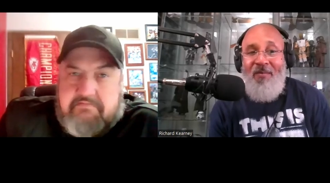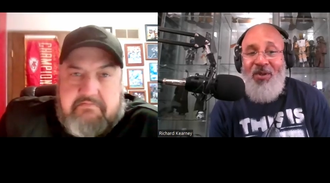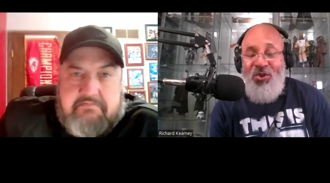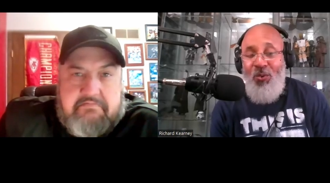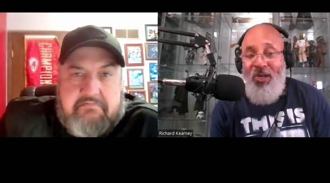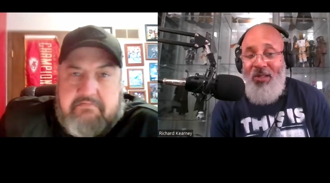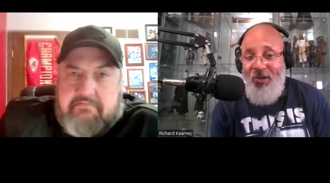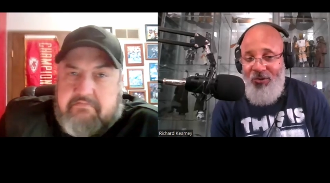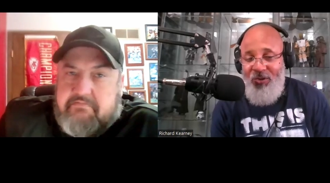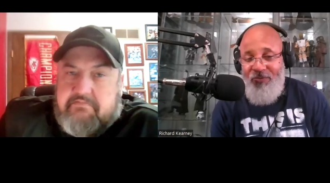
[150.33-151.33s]
Speaker 1: in between
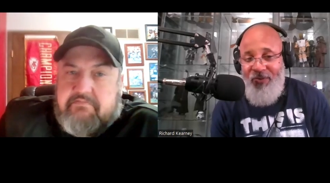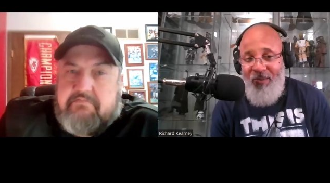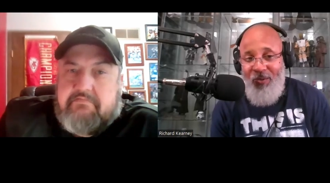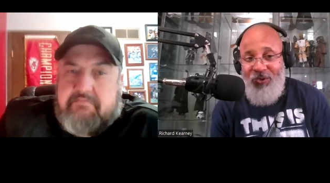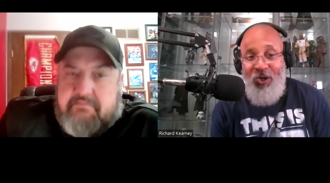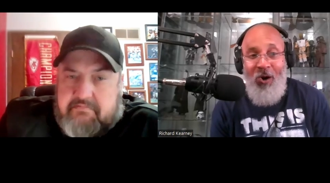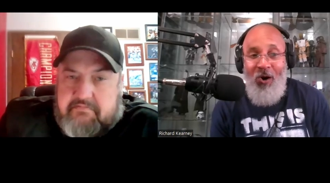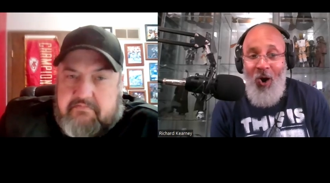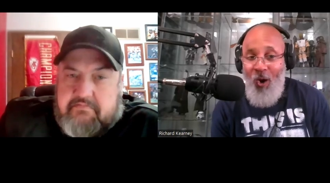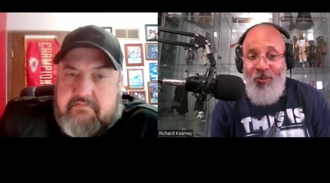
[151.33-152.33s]
those 2 fumbles,
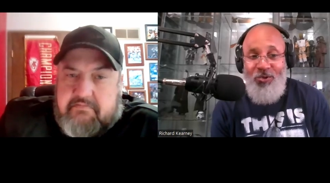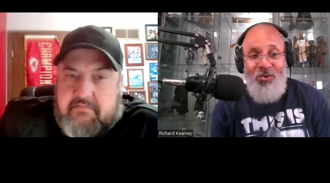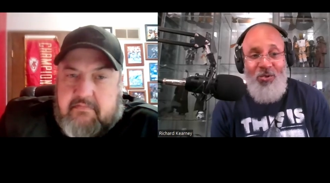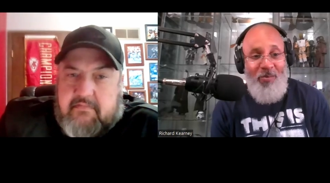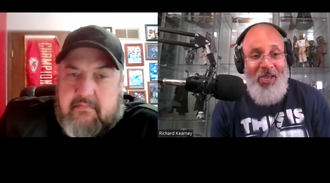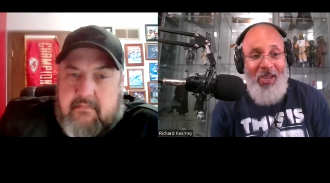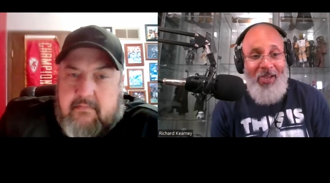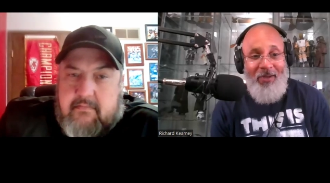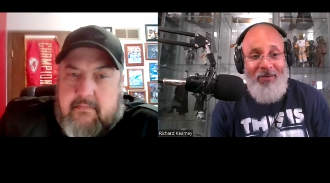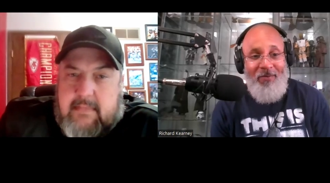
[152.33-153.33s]
Carr almost threw a
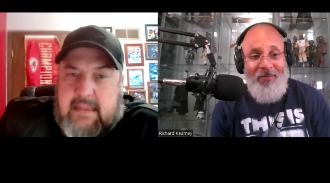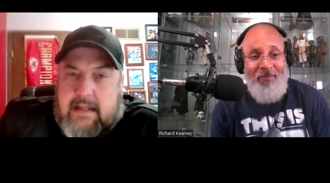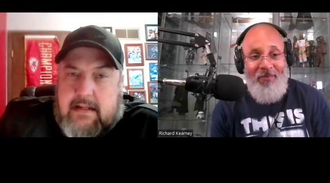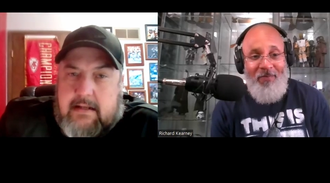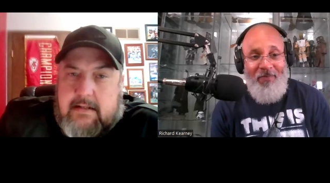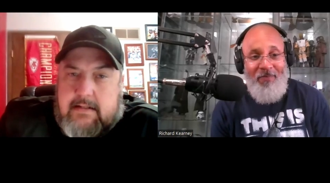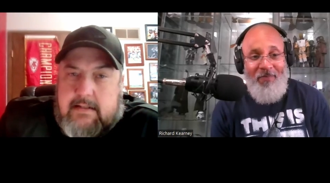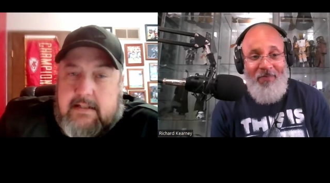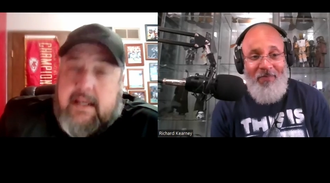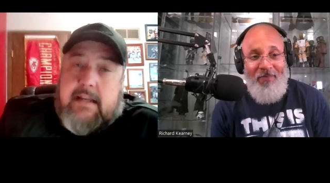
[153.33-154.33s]
pick.
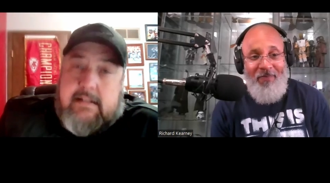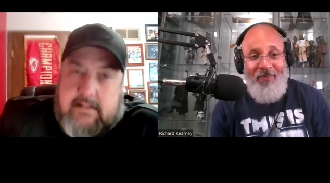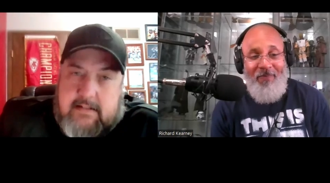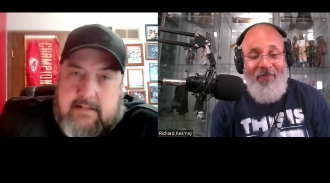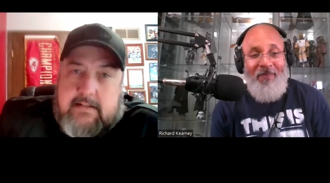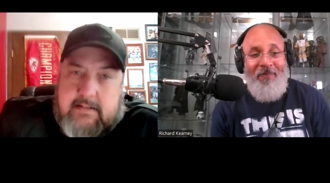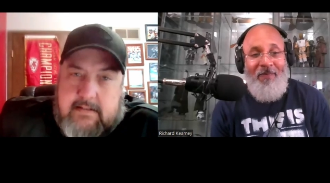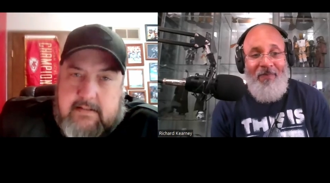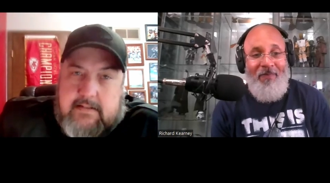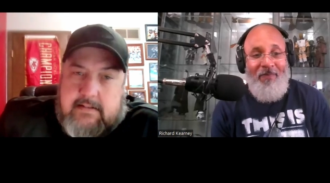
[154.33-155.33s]
Speaker 2: Yes.
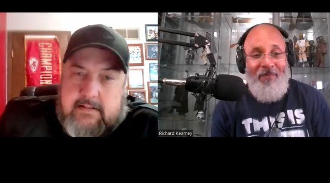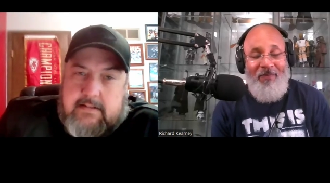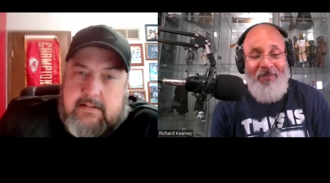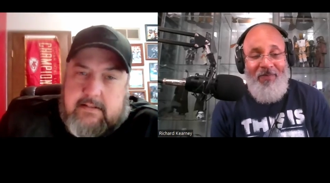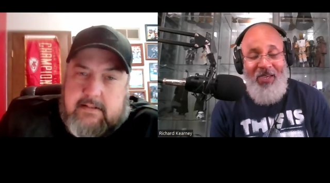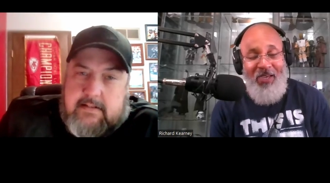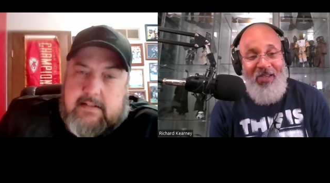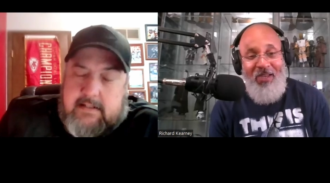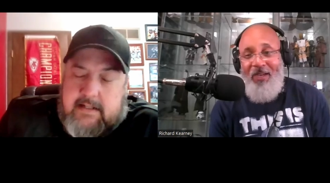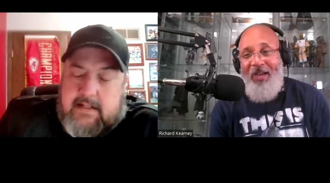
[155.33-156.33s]
Speaker 1: Yeah.
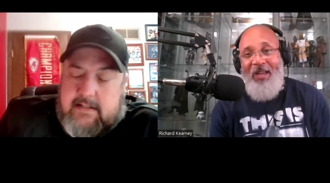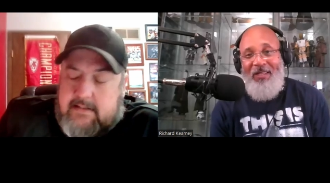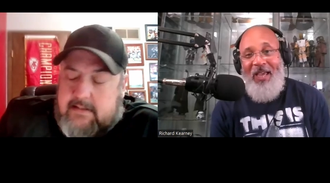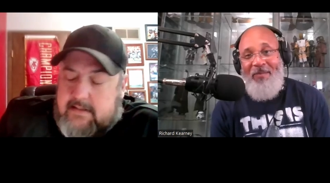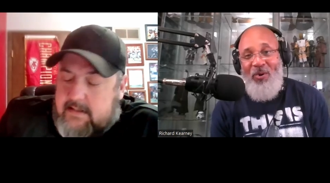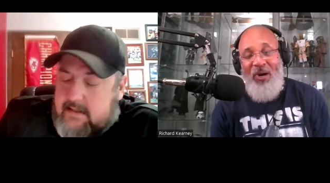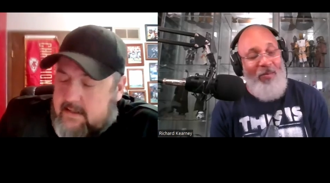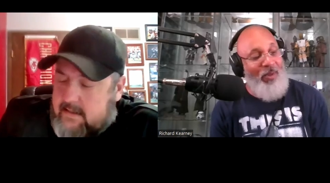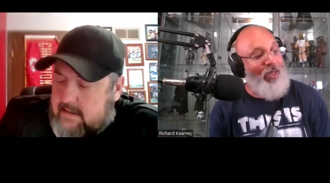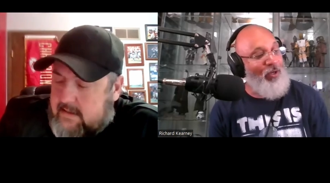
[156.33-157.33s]
Yes. At that point,
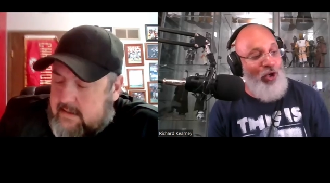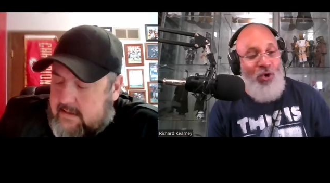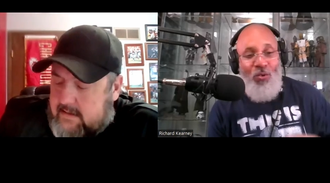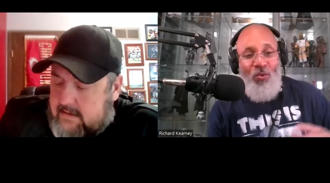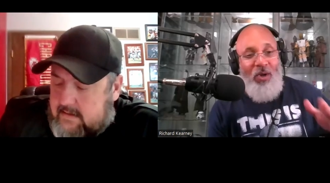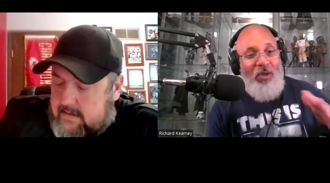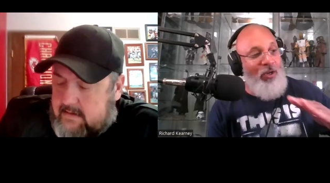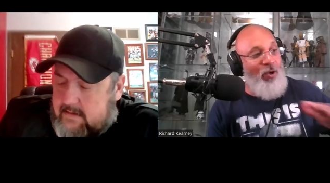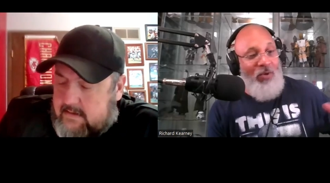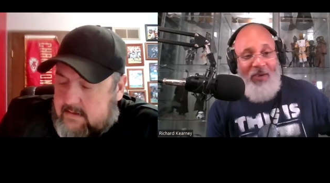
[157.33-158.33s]
I've been like, no,
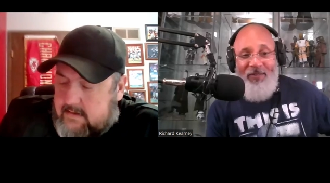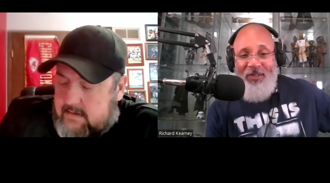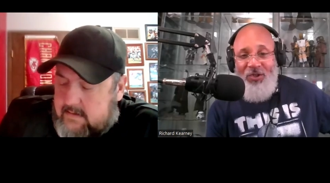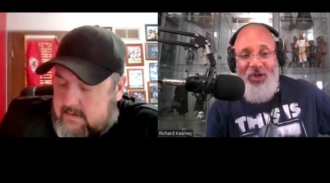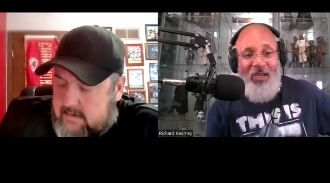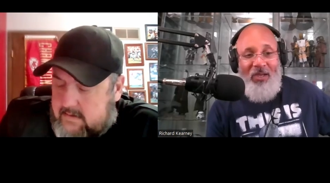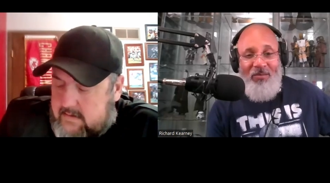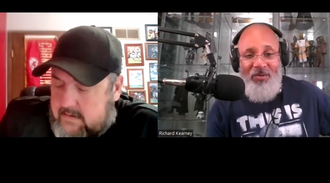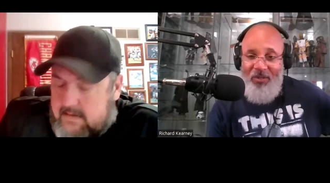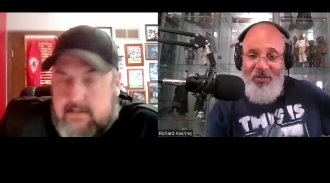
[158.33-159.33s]
give it to
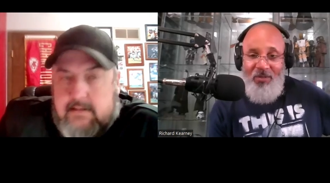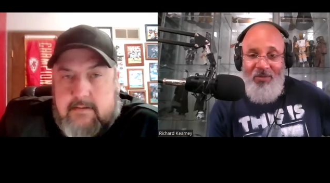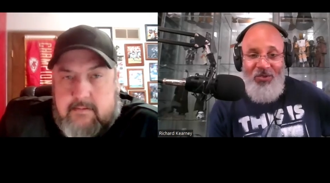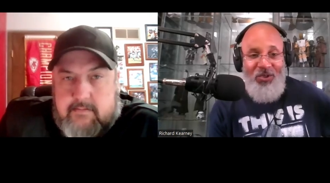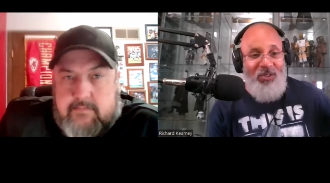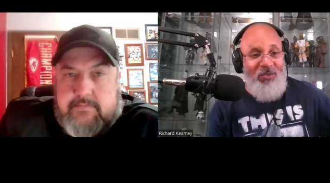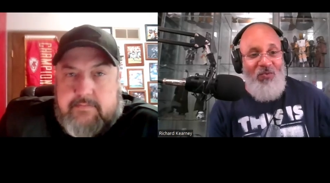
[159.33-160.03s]
Jacobs. Just